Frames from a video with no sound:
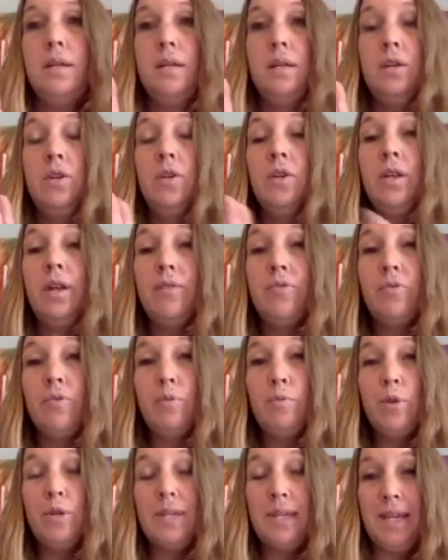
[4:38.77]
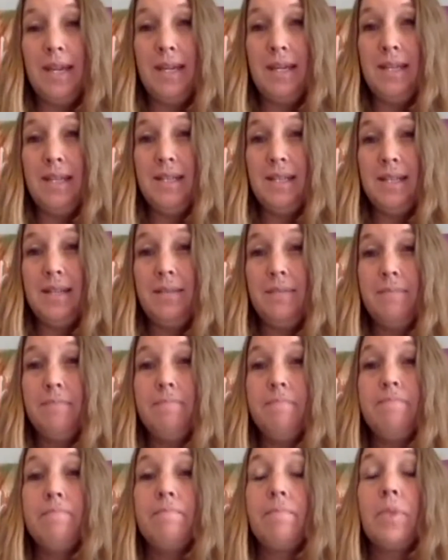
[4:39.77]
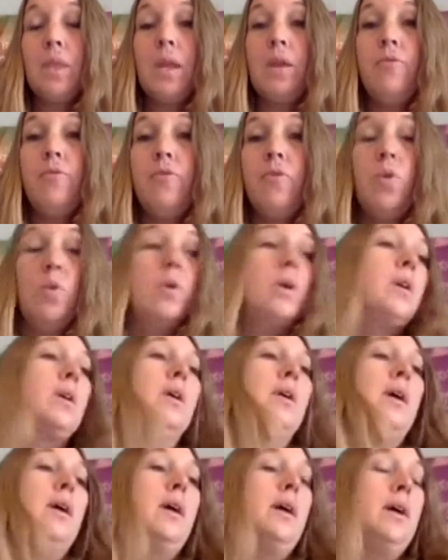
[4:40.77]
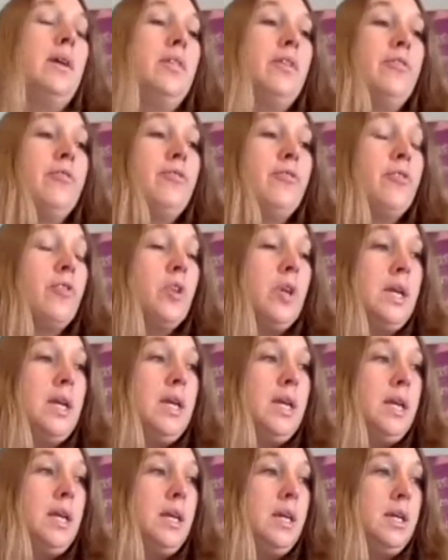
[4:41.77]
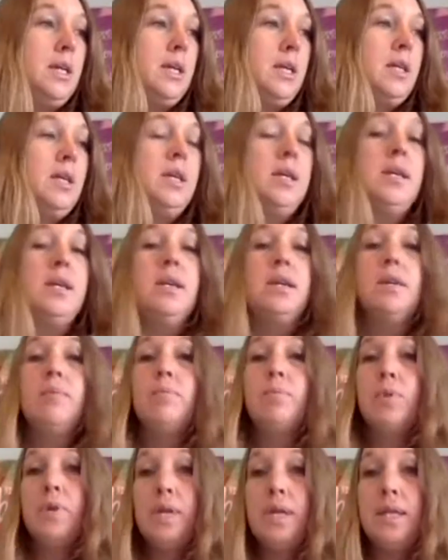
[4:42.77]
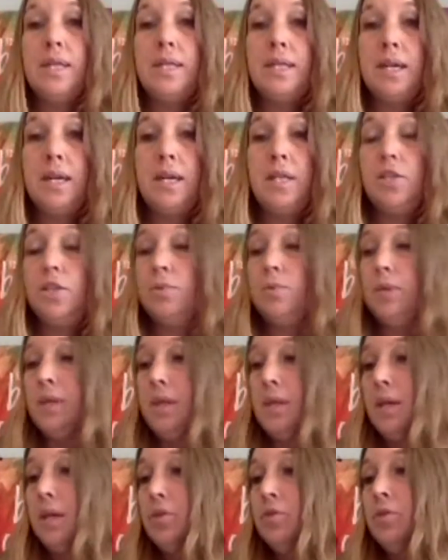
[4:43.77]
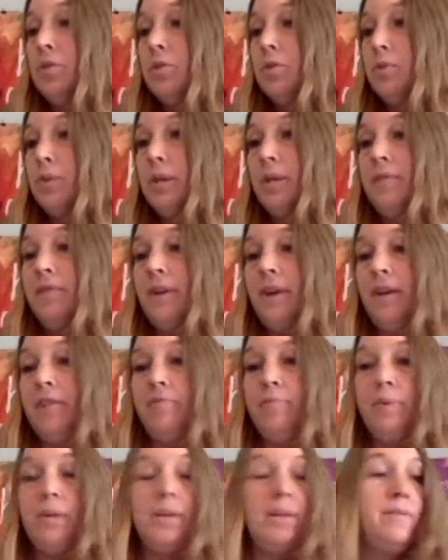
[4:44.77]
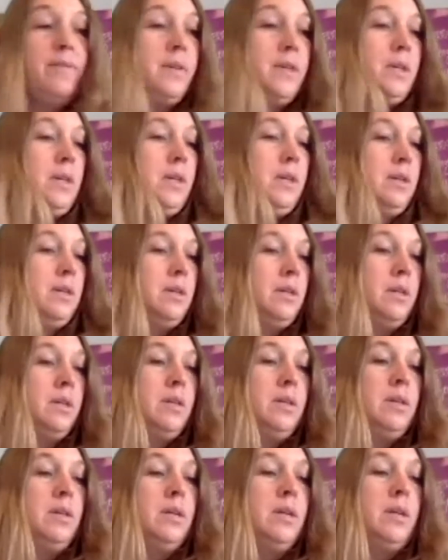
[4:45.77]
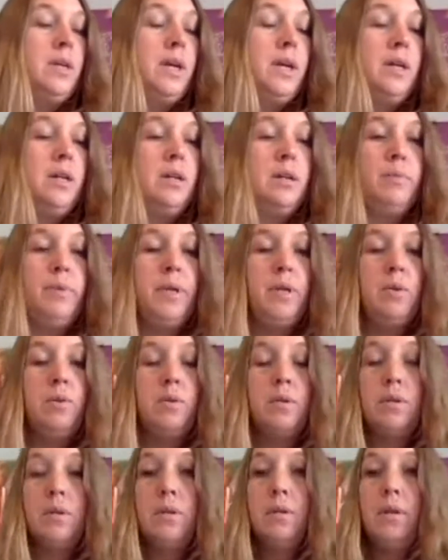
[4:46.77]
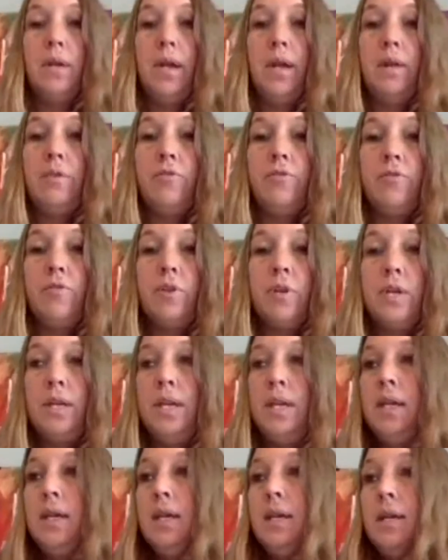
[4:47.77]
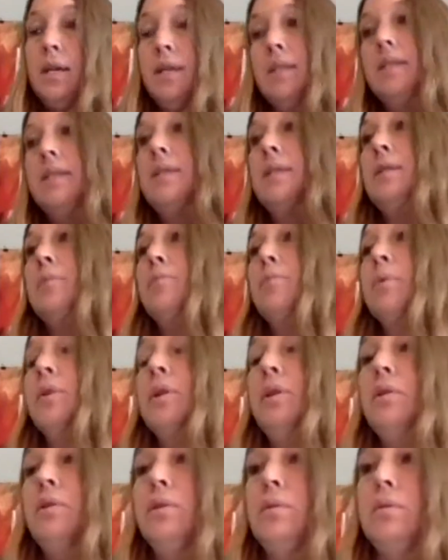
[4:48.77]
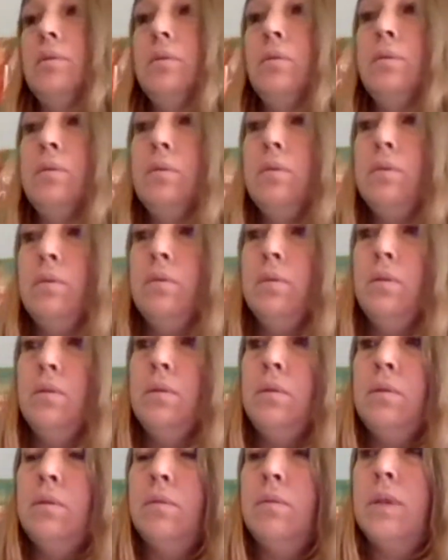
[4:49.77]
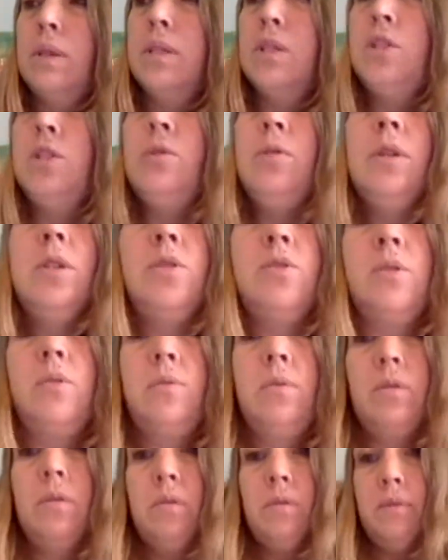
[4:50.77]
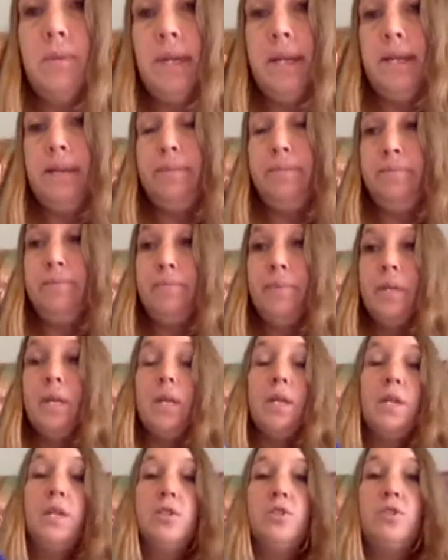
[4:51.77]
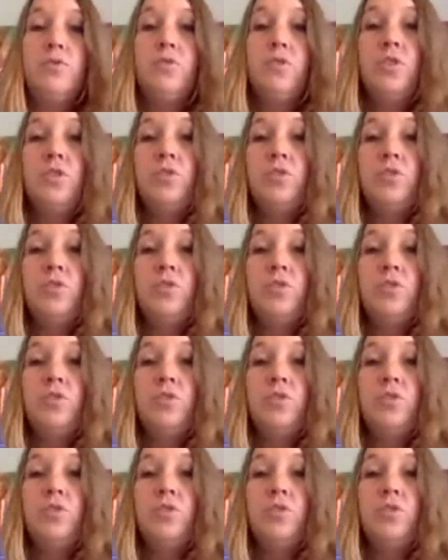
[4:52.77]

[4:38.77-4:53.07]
we only have 3 more days for the free Breathe Touch with the 125 PV LRP order and free Deep Blue with the 200 order, right? So if you do